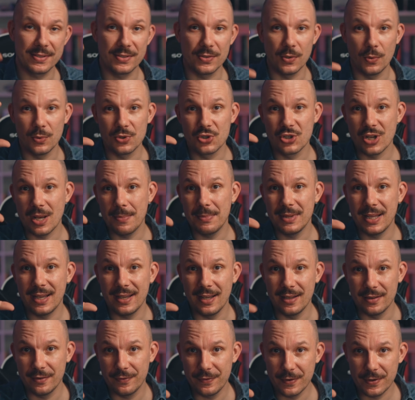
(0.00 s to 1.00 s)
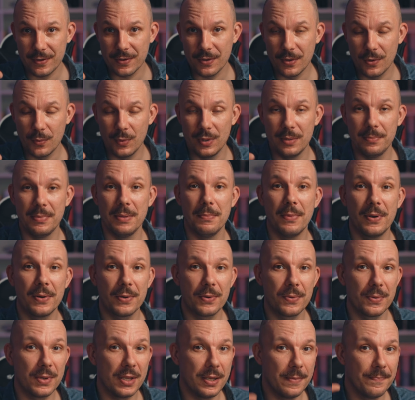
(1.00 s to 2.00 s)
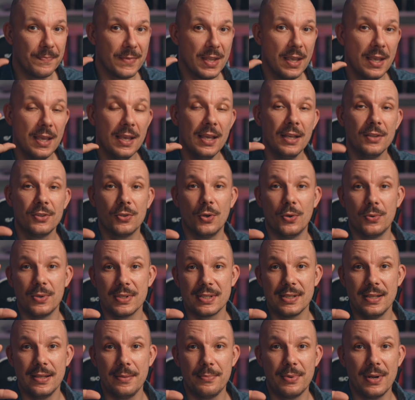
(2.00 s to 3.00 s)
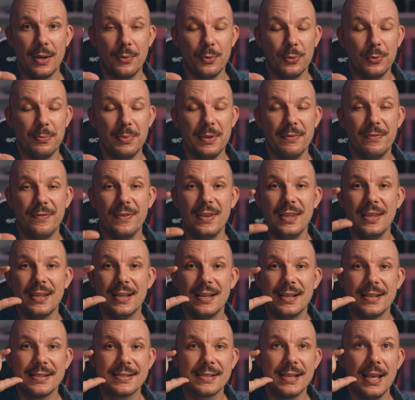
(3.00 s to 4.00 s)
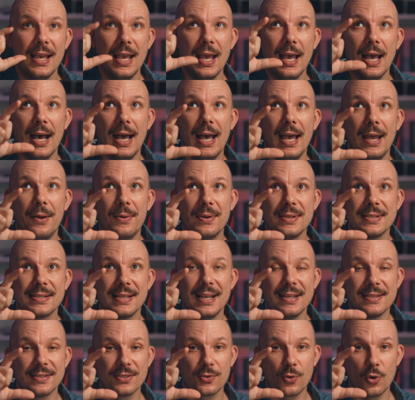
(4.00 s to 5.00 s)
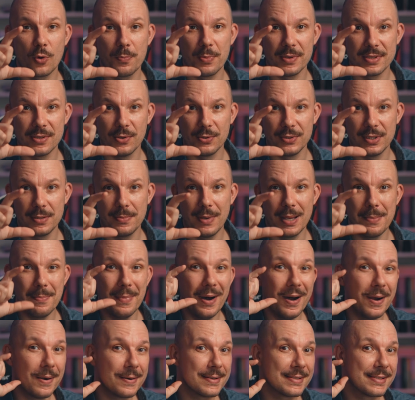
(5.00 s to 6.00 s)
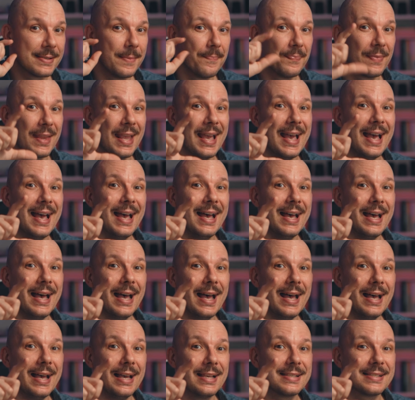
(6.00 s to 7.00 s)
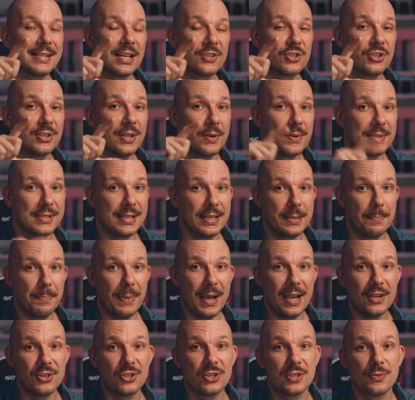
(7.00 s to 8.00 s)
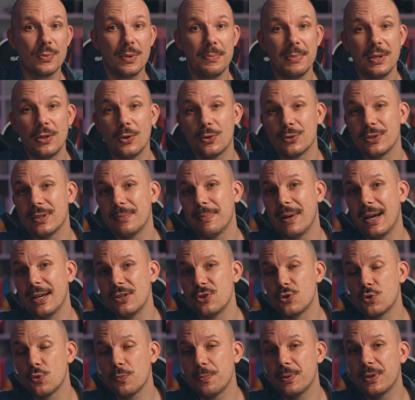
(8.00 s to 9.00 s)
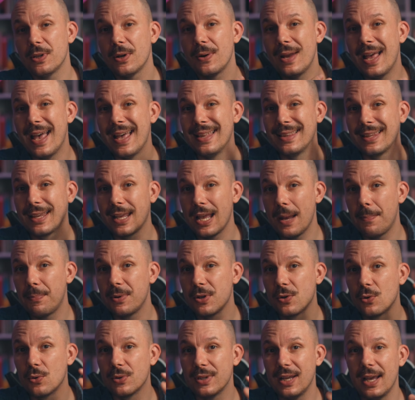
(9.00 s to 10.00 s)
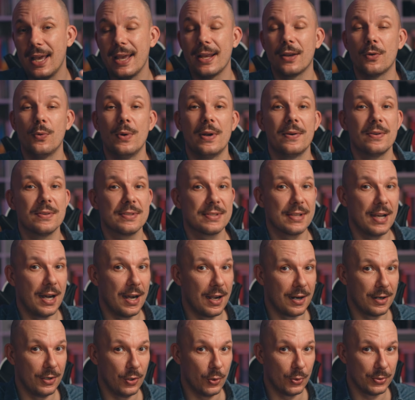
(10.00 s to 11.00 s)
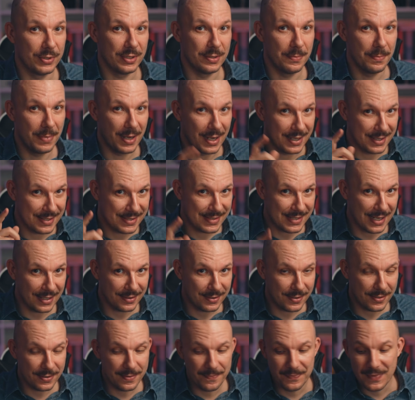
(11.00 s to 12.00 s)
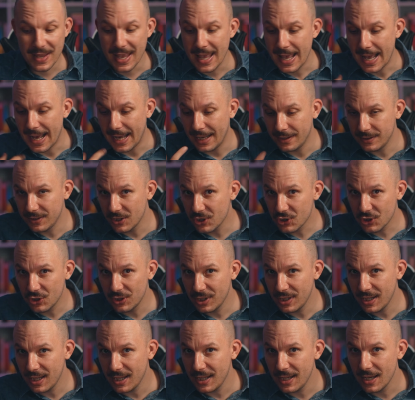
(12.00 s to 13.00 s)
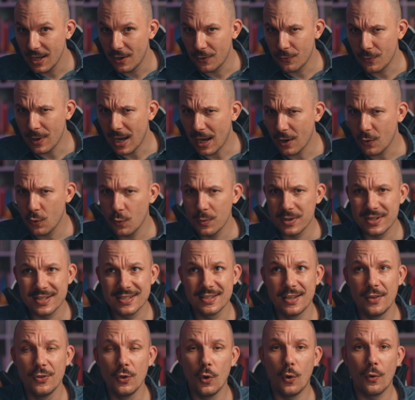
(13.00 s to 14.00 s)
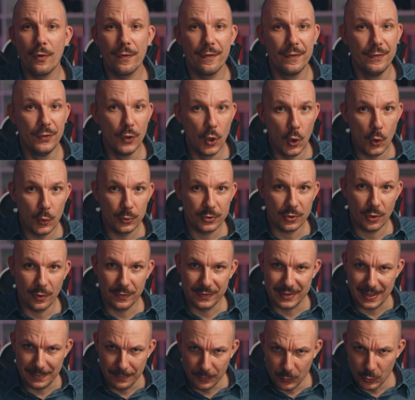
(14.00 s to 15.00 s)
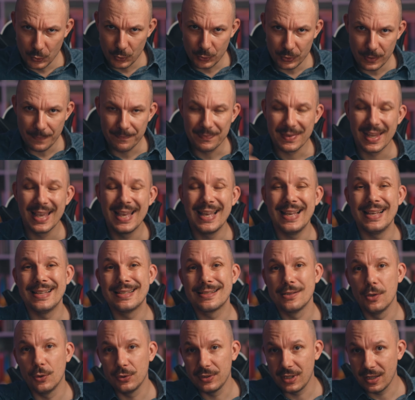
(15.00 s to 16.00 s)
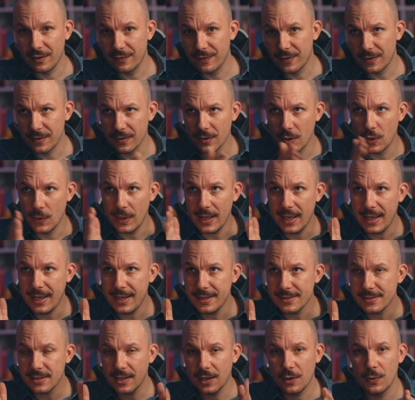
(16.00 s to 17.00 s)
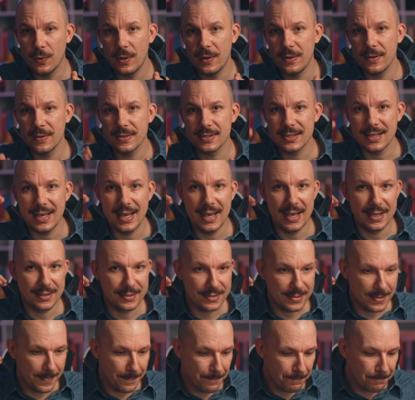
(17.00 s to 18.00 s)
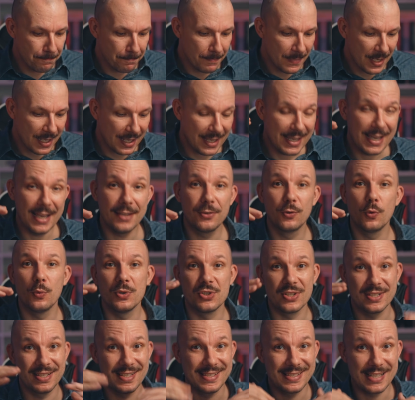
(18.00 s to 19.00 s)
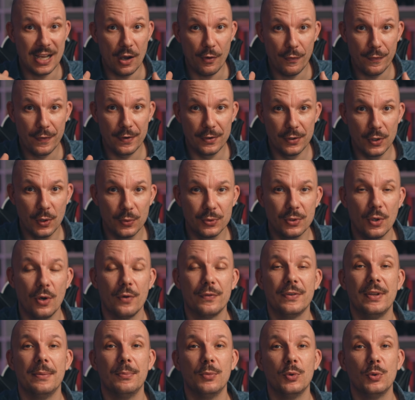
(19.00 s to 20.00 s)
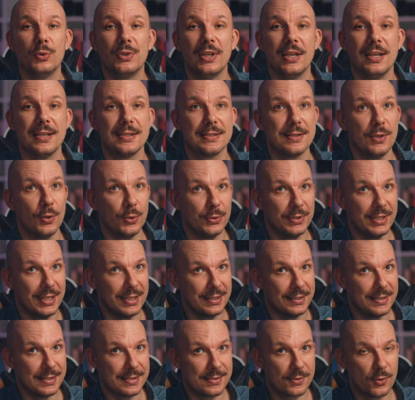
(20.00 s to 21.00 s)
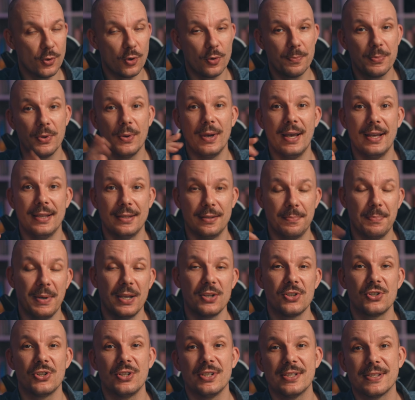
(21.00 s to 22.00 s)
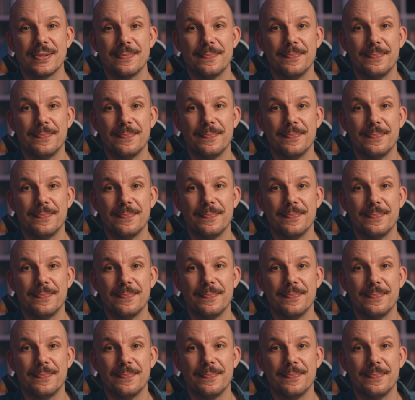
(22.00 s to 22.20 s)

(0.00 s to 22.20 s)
So Gemini and Virgo will be Mercury, Taurus, Libra will be Venus, Aries and Scorpio is loaded by Mars, Sagittarius and Pisces will be loaded by Jupiter, and Capricorn, Aquarius are loaded by Saturn. Additionally, Rahu, which is the north node of the moon, is loading Virgo and Aquarius, and Ketu, which is the southern node of the moon, is loading the Scorpio and Pisces.